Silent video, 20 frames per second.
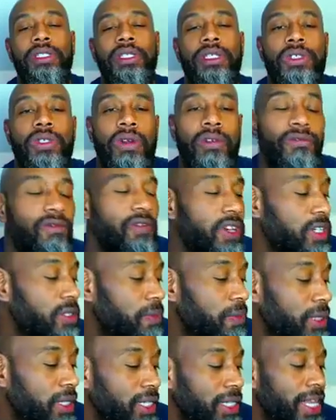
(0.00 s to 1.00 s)
this on
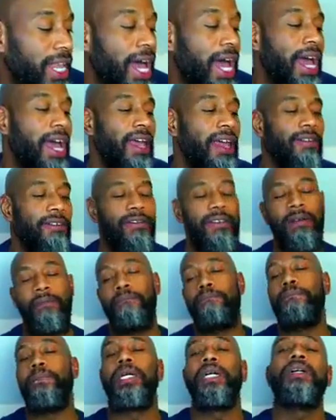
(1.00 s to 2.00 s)
Facebook Live,
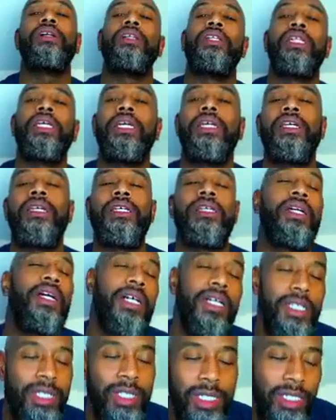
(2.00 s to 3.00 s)
Barely
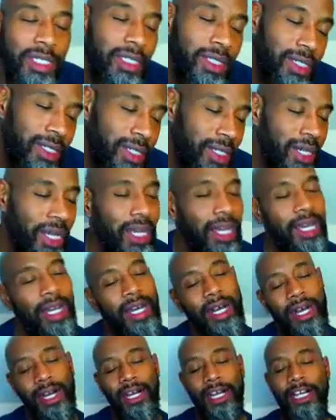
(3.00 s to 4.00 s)
Conscious.
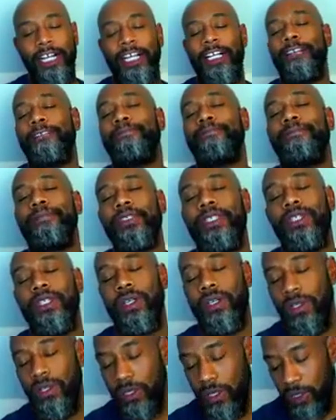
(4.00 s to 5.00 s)

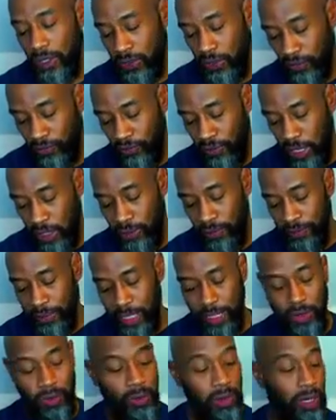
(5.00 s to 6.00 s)
You can also follow
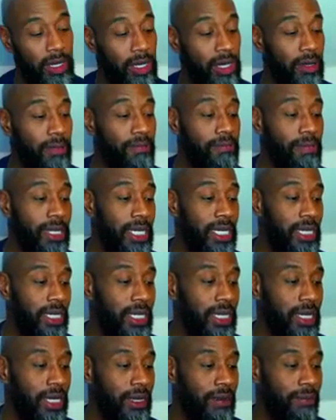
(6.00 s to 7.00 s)
me on
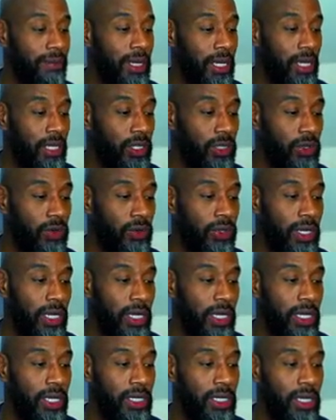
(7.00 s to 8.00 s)
Medium. You
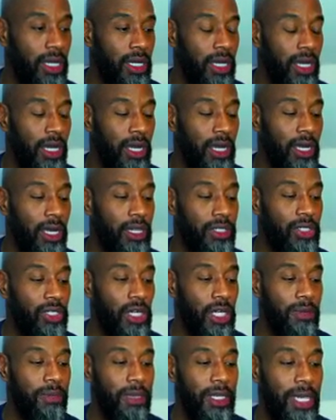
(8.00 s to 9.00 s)
can
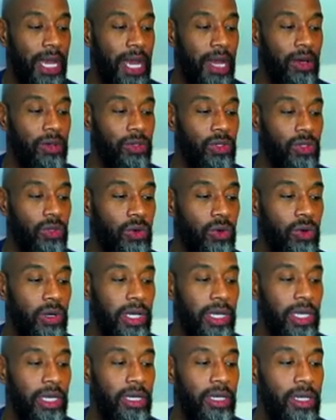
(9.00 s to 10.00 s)
check me out
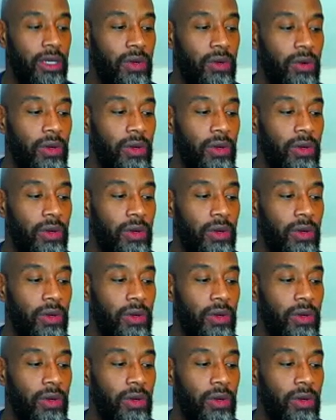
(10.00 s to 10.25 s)
on